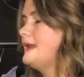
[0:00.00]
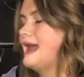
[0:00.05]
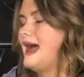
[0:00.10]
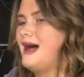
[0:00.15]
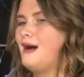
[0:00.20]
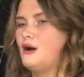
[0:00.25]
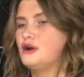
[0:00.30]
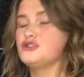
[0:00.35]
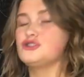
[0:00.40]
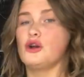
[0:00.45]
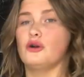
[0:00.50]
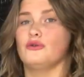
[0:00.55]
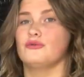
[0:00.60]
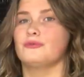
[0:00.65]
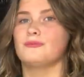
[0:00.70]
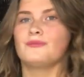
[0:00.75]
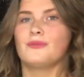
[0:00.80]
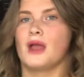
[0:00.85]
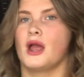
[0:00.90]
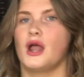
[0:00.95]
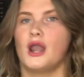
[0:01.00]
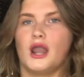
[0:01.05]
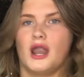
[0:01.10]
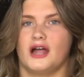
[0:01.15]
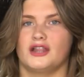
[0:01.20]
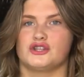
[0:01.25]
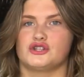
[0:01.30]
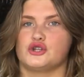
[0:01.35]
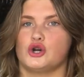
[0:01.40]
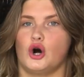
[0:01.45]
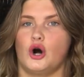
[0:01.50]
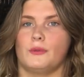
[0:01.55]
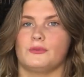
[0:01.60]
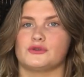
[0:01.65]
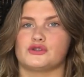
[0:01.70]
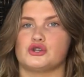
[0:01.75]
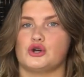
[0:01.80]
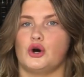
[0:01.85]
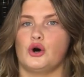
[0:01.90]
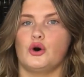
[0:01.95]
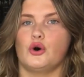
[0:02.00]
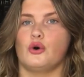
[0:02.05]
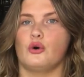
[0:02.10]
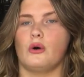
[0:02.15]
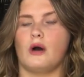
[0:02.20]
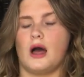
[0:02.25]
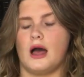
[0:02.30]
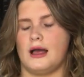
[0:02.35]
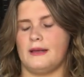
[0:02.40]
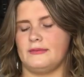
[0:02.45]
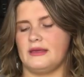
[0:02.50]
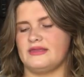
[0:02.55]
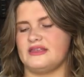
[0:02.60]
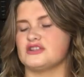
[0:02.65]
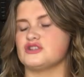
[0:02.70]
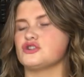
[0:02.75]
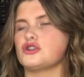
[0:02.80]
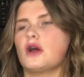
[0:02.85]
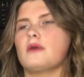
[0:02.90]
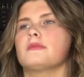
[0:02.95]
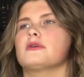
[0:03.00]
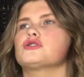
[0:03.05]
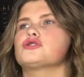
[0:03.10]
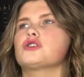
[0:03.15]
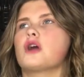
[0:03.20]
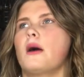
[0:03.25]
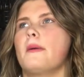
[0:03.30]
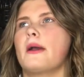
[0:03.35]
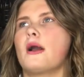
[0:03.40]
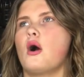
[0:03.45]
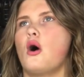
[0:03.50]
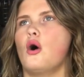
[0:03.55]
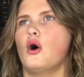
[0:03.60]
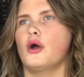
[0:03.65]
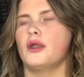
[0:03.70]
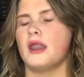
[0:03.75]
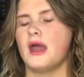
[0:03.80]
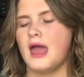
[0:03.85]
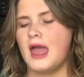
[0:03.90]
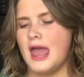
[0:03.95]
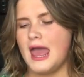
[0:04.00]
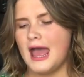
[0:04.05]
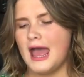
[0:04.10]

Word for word: Now, I don't like the top at all. Um, there's so much going on.